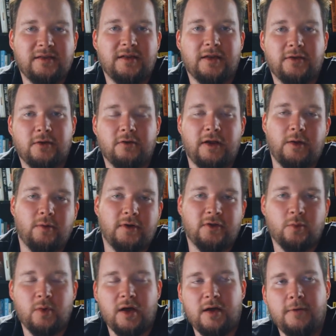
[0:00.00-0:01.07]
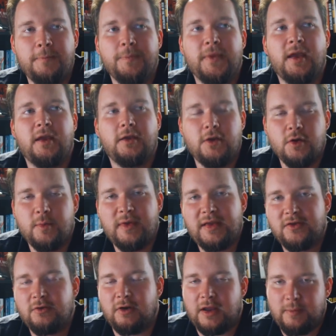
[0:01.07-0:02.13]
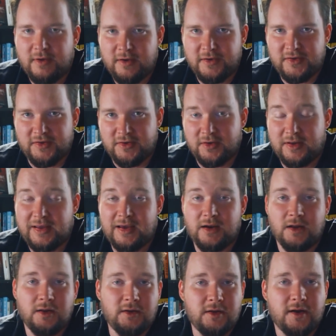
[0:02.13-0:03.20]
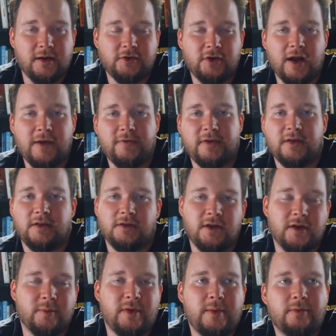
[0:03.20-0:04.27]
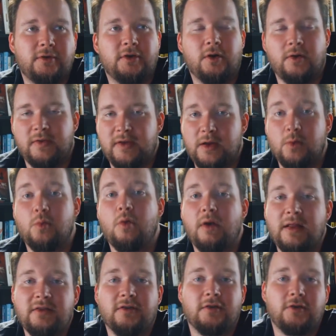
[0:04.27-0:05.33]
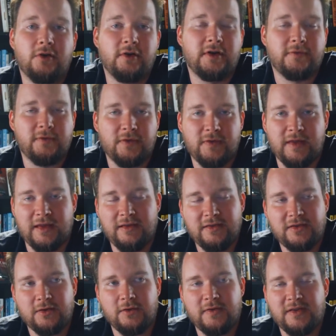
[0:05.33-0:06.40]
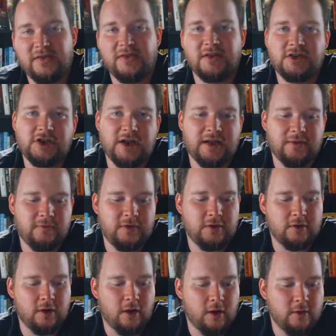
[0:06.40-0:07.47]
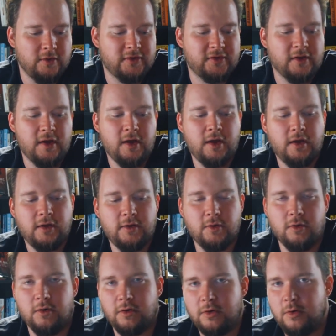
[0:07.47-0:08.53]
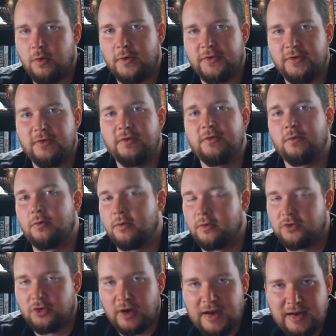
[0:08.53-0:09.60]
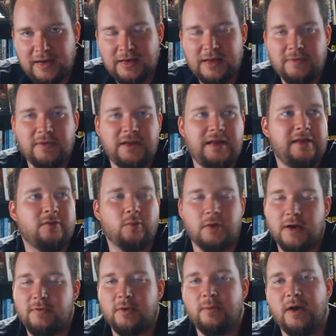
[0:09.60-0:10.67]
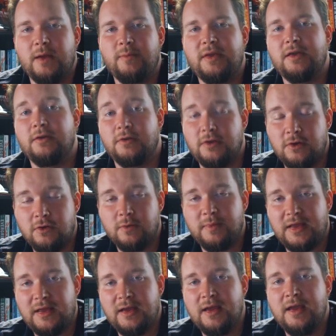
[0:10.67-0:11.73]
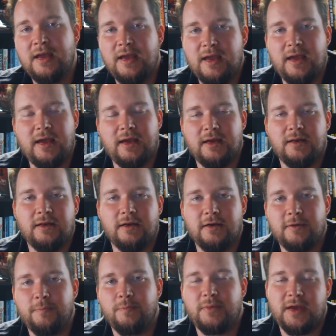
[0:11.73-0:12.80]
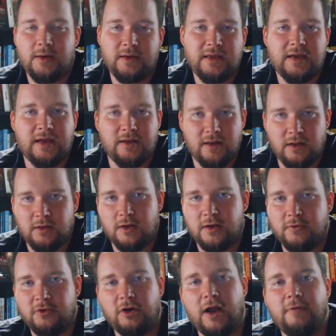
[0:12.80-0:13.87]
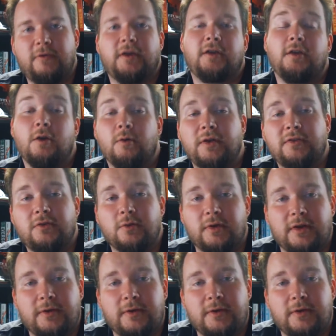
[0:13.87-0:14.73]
is another great one as well. Udemy is great because it's going to get a lot of traffic. A lot of people going there wanting to learn different things. So this is a chance for you to host your courses or training DVDs, whatever it might be, on Udemy and be able to get a lot of traffic going to